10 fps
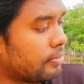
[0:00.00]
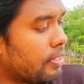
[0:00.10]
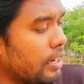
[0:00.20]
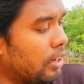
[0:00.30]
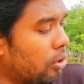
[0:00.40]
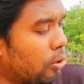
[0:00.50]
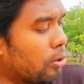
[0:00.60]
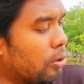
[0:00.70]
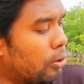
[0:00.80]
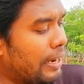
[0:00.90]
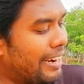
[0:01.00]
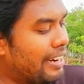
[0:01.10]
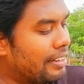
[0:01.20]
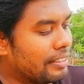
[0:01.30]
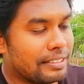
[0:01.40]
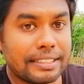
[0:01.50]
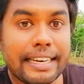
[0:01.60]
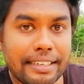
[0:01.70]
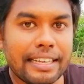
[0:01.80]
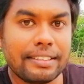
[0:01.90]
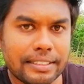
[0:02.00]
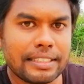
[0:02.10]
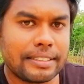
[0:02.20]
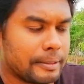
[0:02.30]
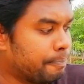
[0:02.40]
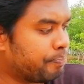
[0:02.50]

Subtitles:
Logo and sentences,